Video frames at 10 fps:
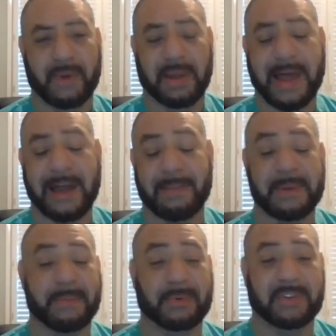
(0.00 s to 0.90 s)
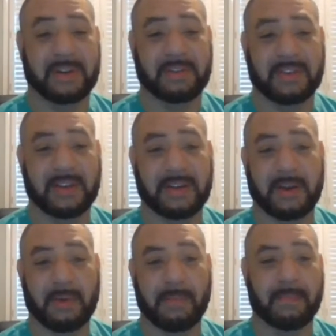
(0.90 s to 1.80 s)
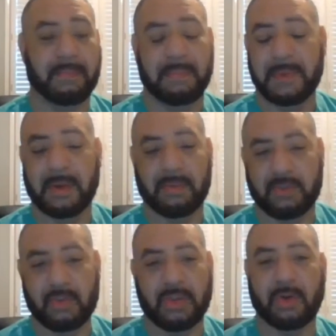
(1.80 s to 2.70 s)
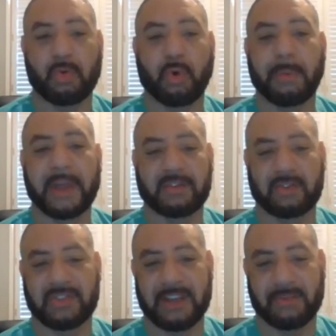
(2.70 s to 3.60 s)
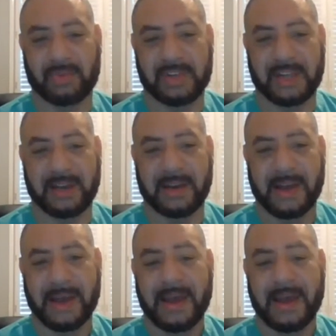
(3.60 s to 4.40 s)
for a lot of people to do their normal exercise routine.